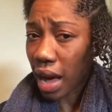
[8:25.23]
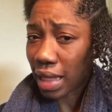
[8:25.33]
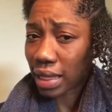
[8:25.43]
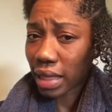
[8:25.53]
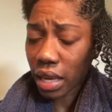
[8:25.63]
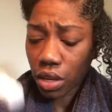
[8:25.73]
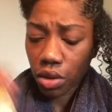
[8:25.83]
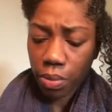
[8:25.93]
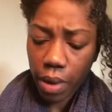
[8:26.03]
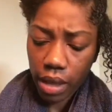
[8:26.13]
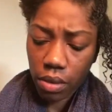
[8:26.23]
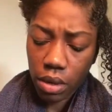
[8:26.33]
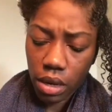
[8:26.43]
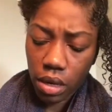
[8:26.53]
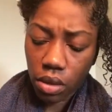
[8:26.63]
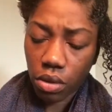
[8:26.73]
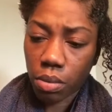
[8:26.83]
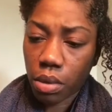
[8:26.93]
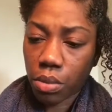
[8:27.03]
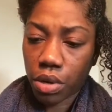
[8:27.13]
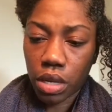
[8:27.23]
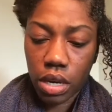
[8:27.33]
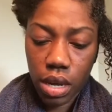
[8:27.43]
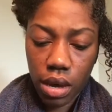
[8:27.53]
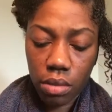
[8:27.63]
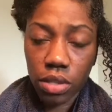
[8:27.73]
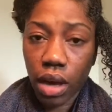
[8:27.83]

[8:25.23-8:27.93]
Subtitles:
I think you probably would need a little bit more than a dime,